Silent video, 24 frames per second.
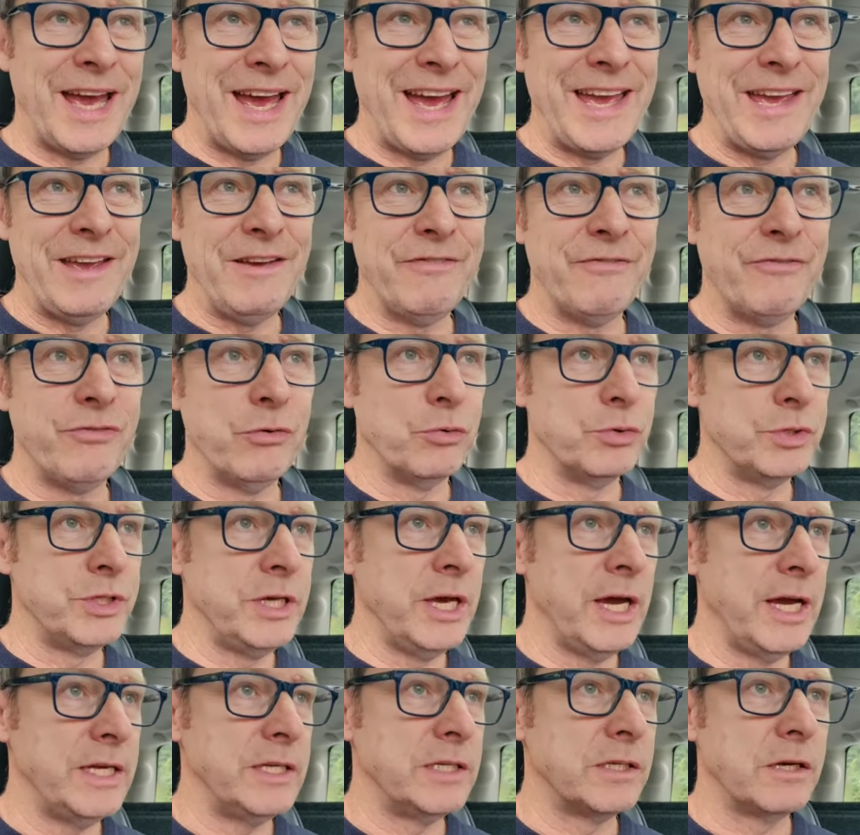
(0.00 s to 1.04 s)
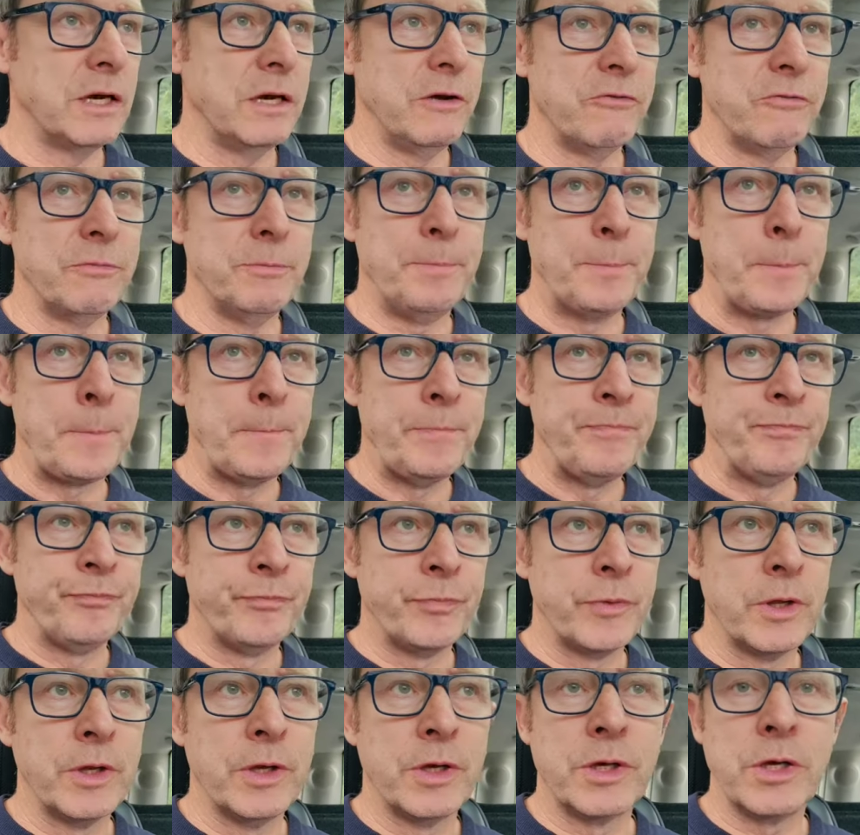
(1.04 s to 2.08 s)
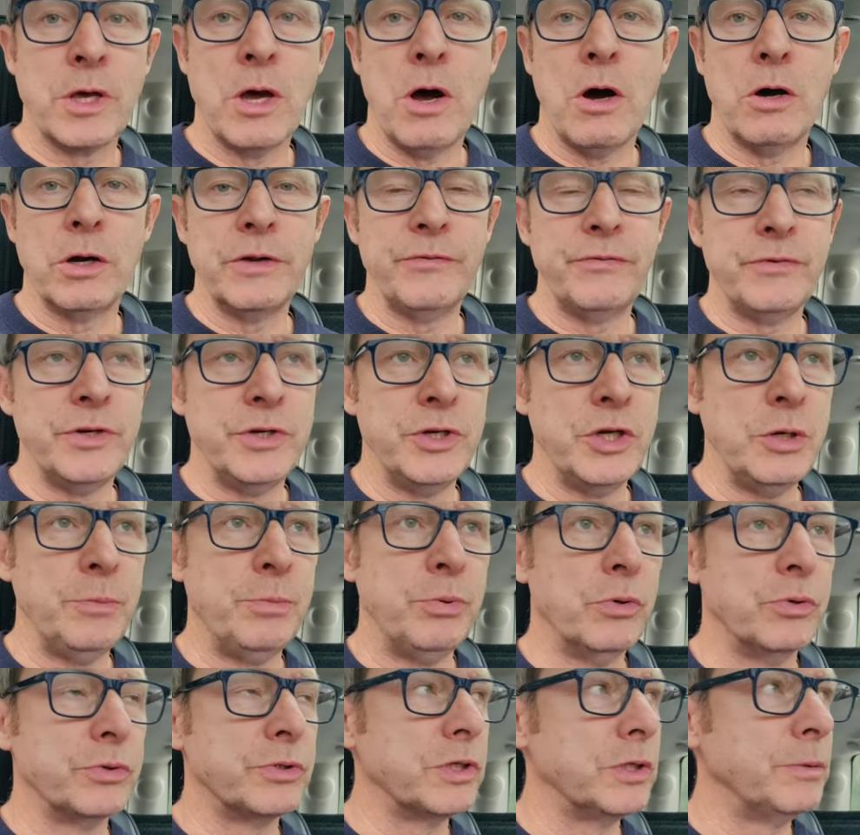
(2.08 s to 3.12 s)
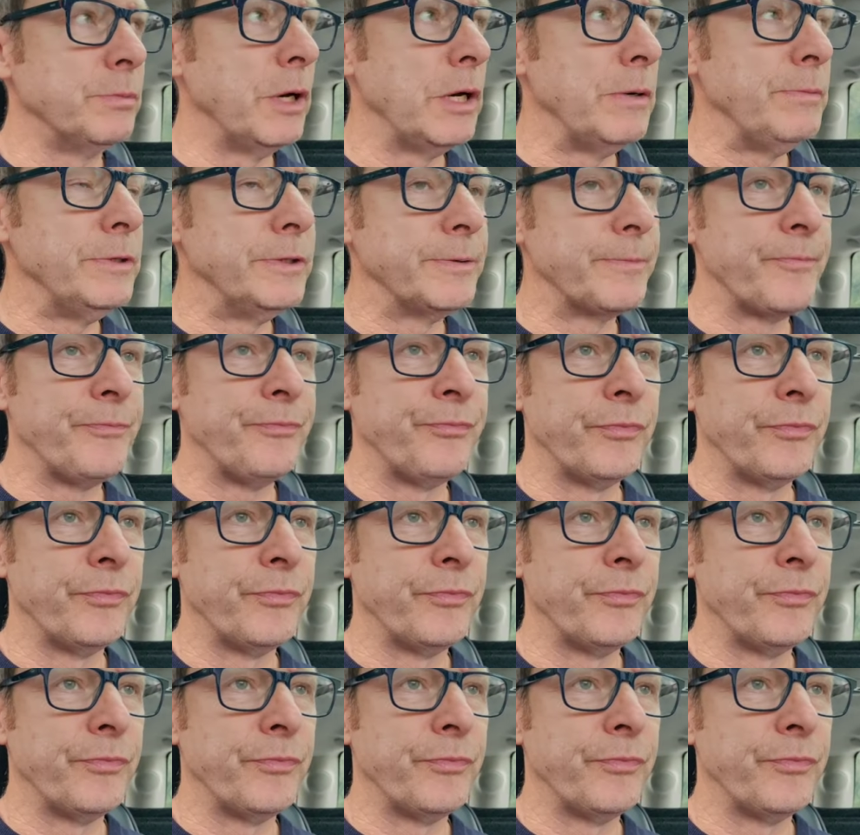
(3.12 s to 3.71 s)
A48 going from Cardiff to Newport at the moment,